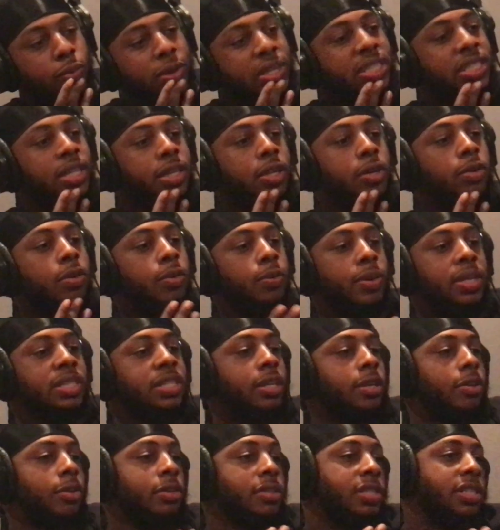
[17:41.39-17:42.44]
we should do. We
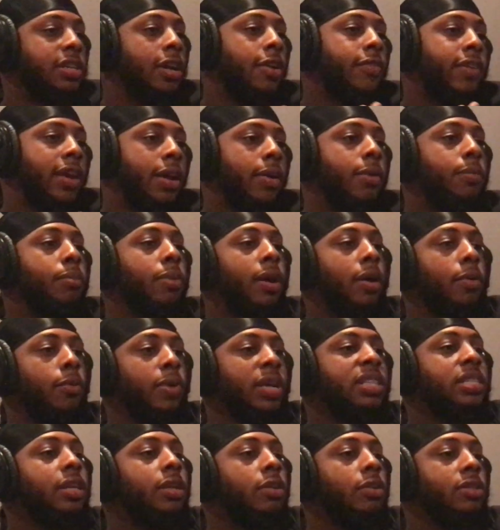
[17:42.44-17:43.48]
should do a survey. Bro,
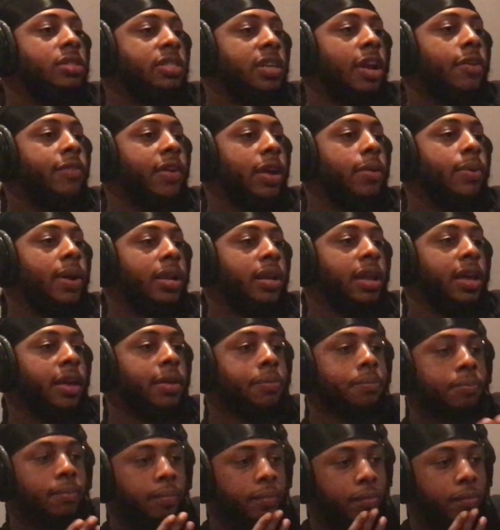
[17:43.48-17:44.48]
we should do a survey one day.